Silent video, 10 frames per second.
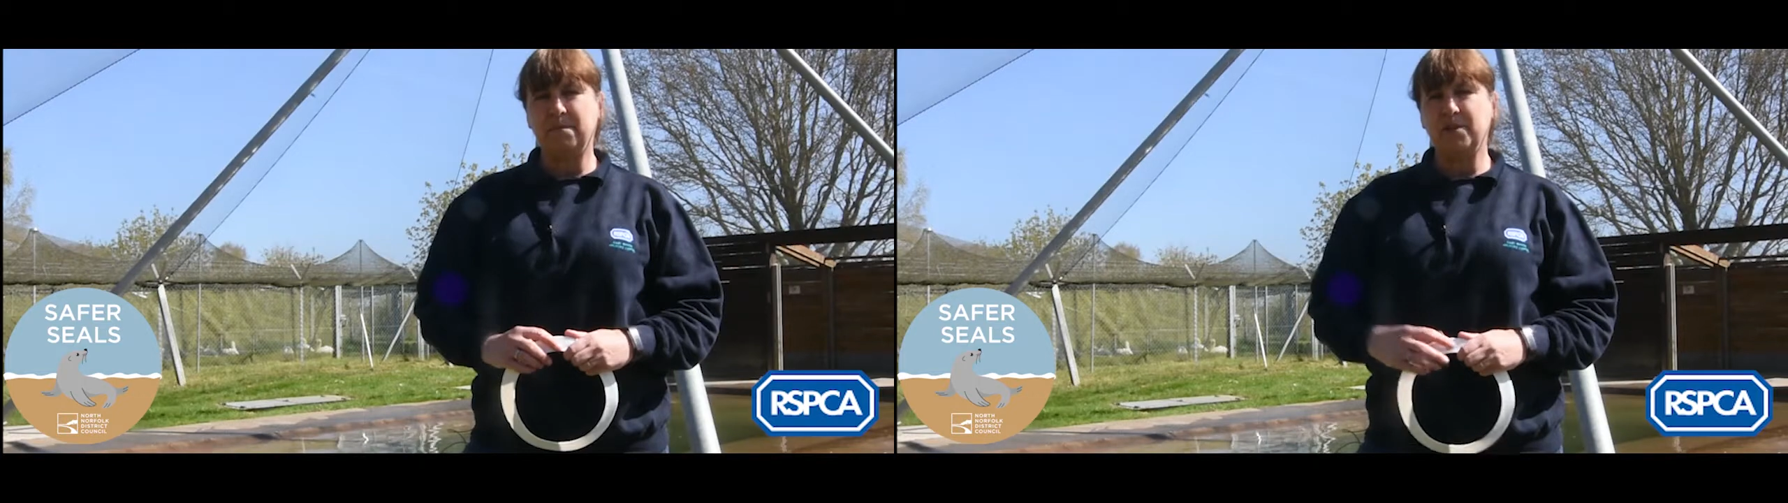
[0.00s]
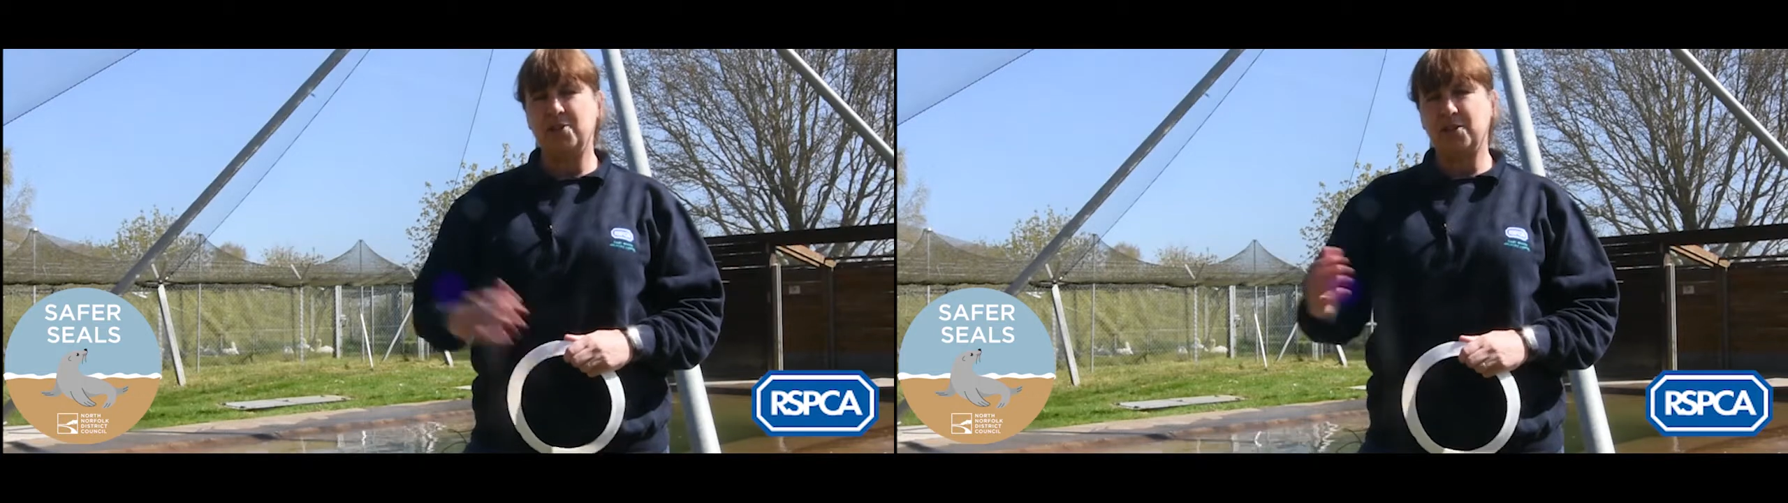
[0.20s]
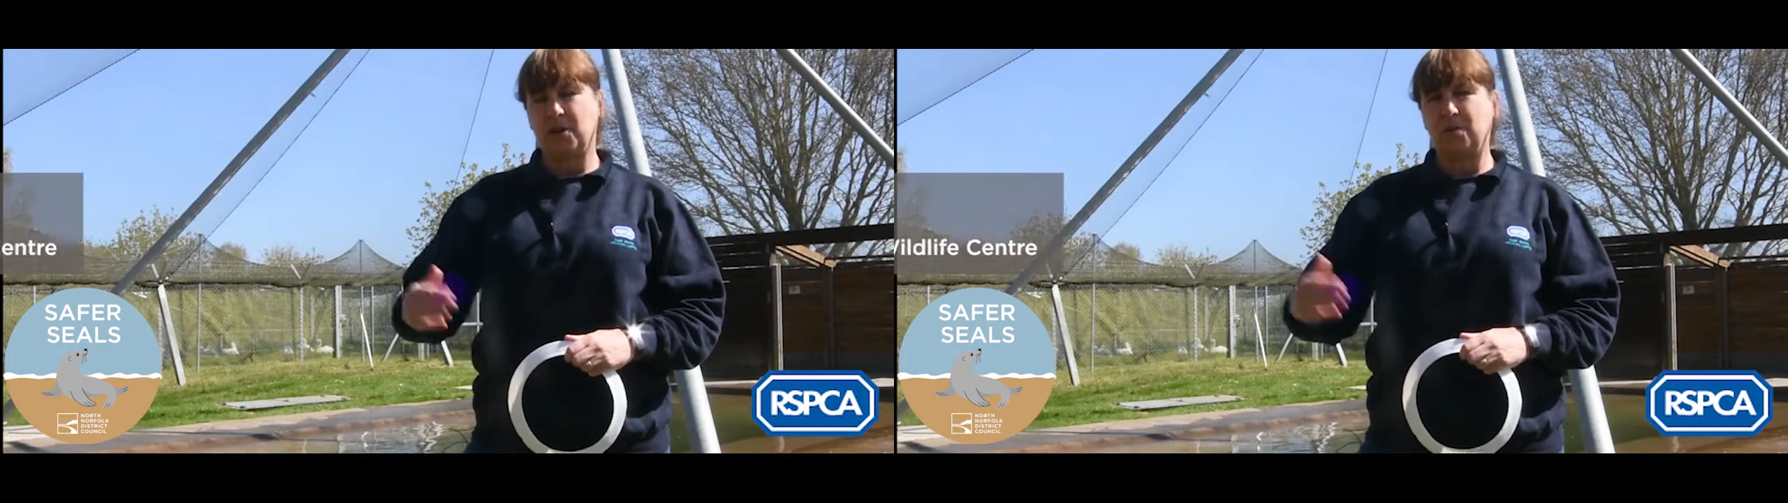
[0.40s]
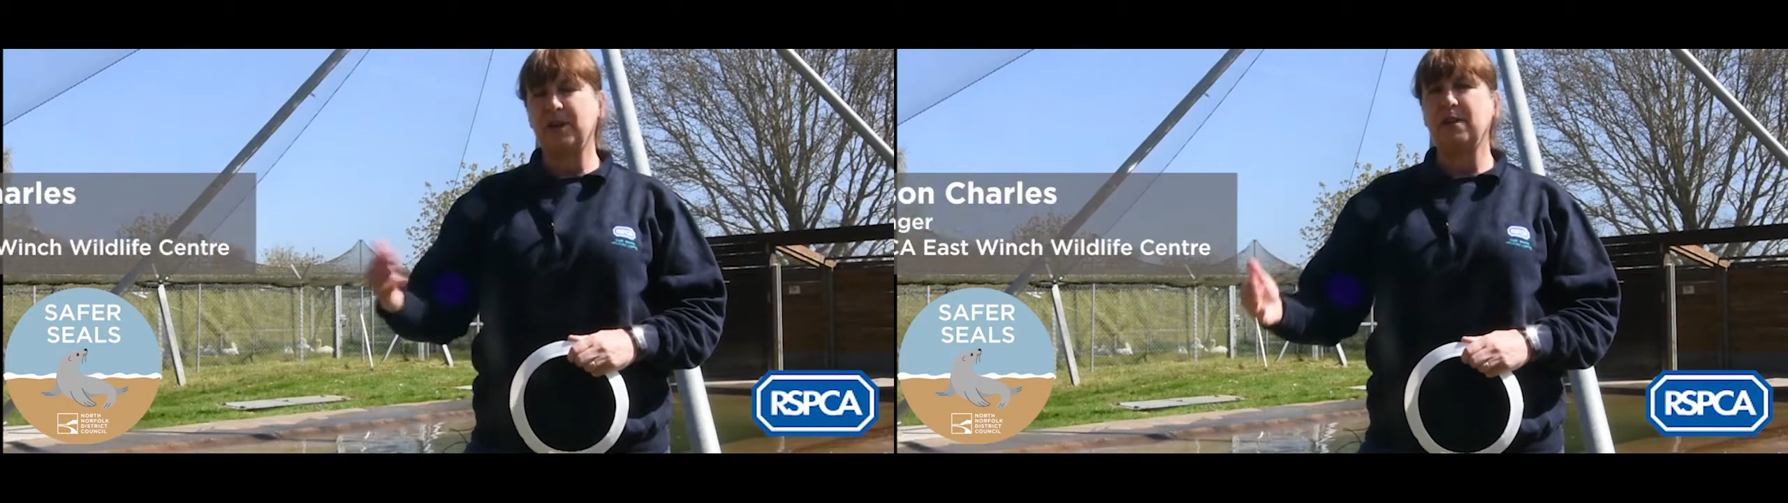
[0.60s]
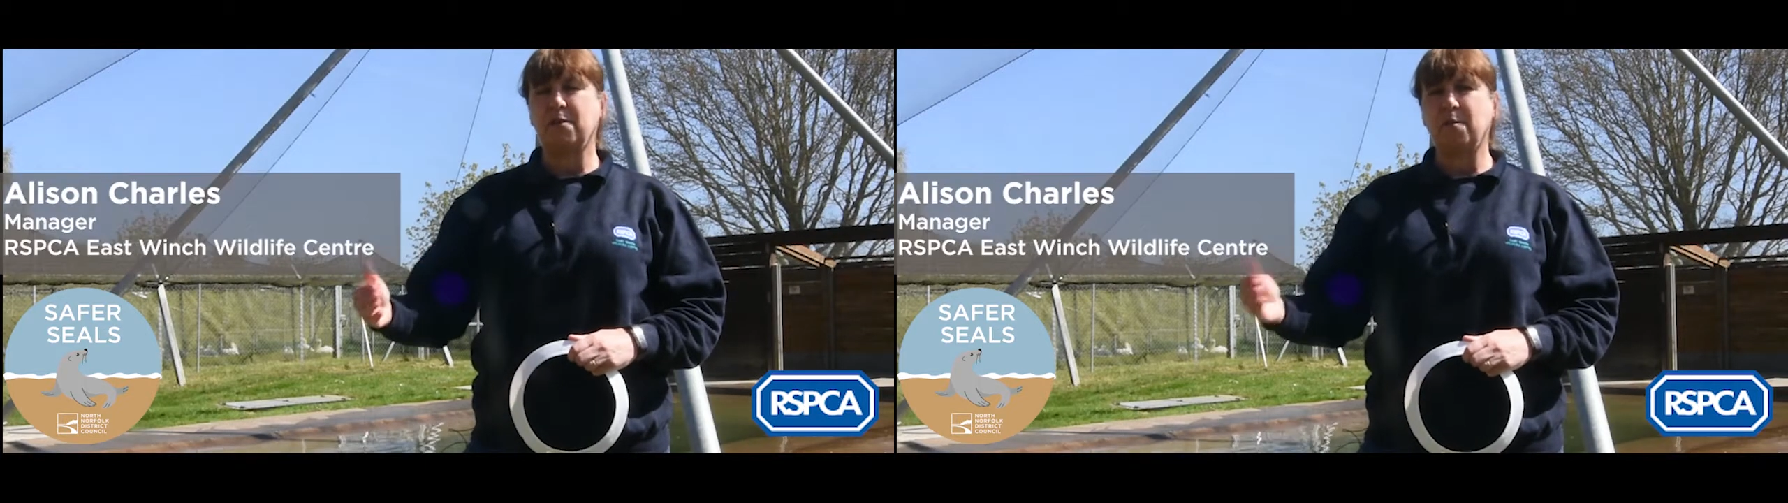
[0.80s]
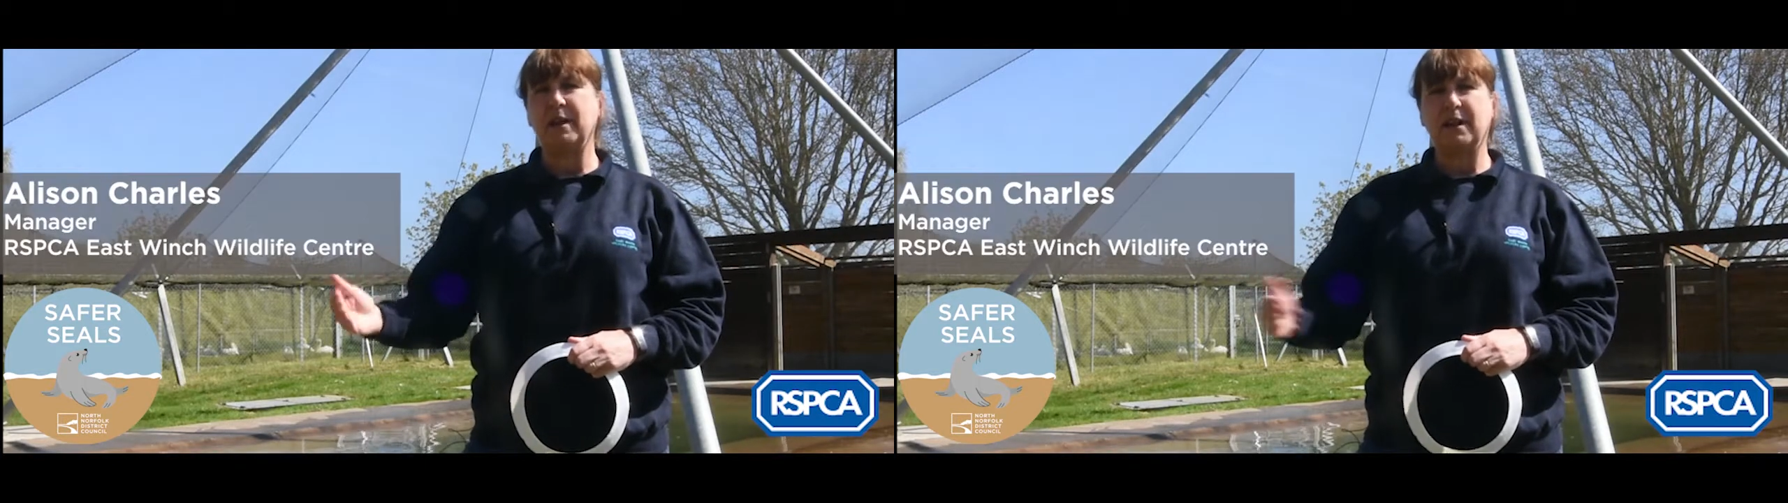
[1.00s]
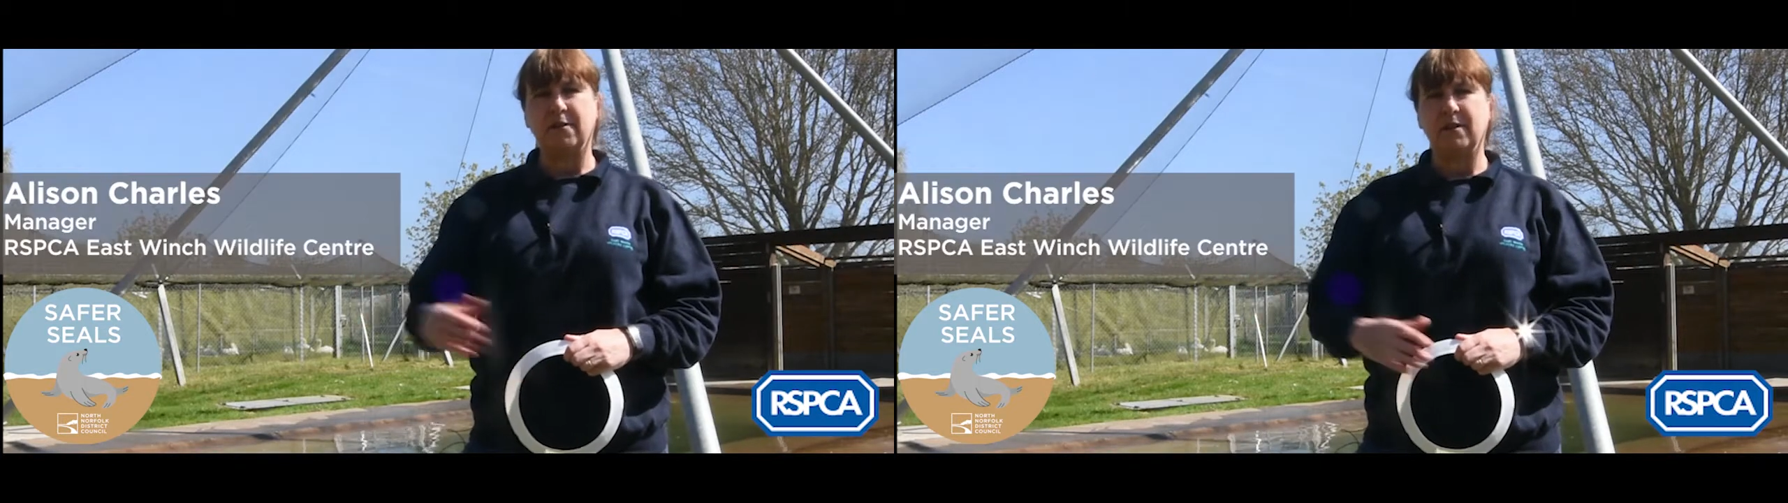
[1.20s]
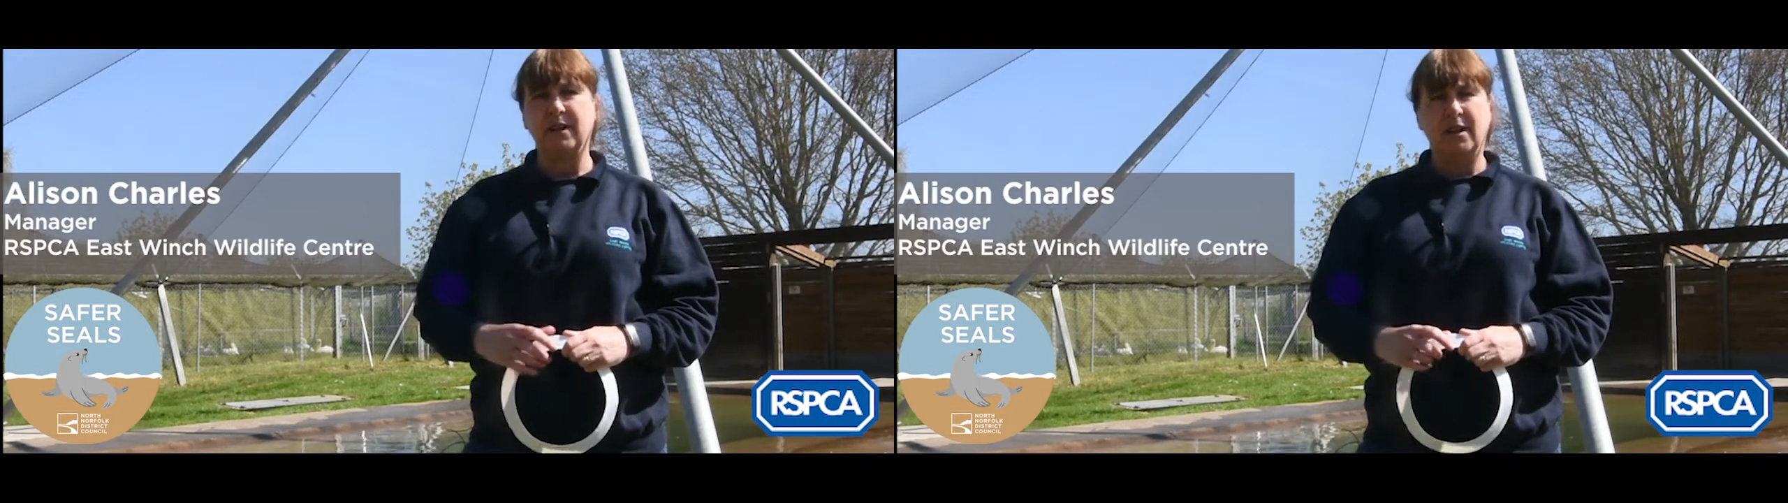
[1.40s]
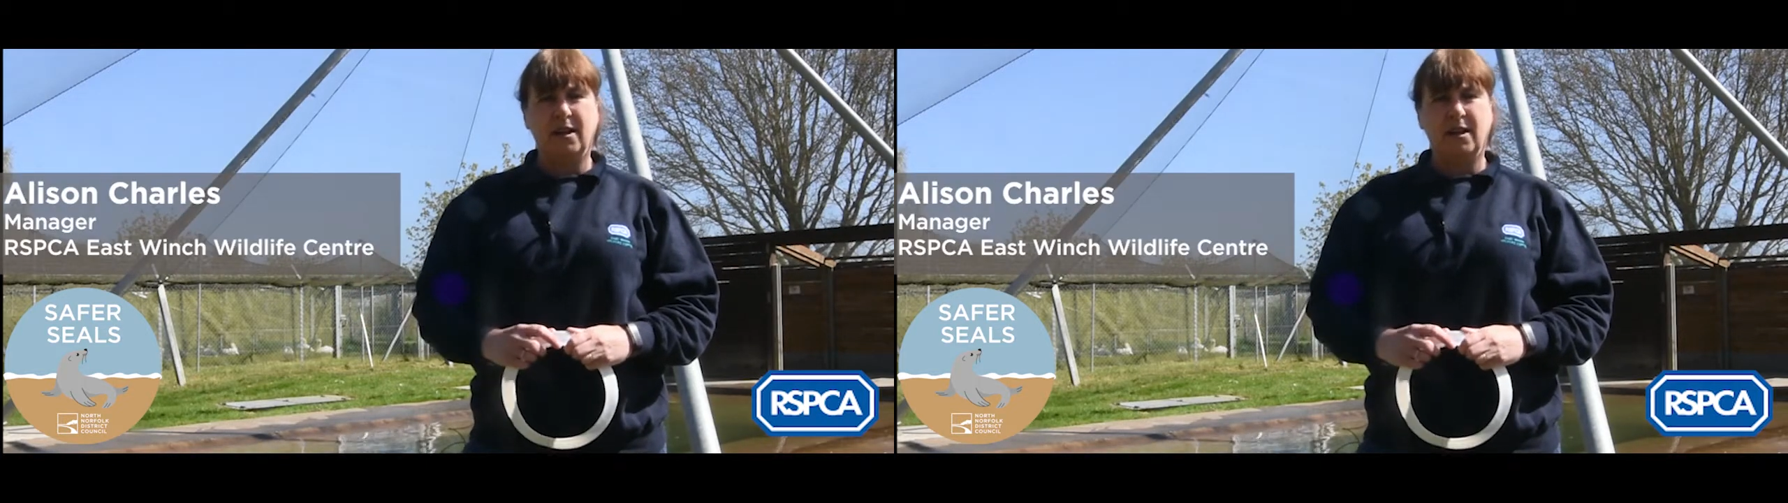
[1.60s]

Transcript: But she's got weaker and weaker.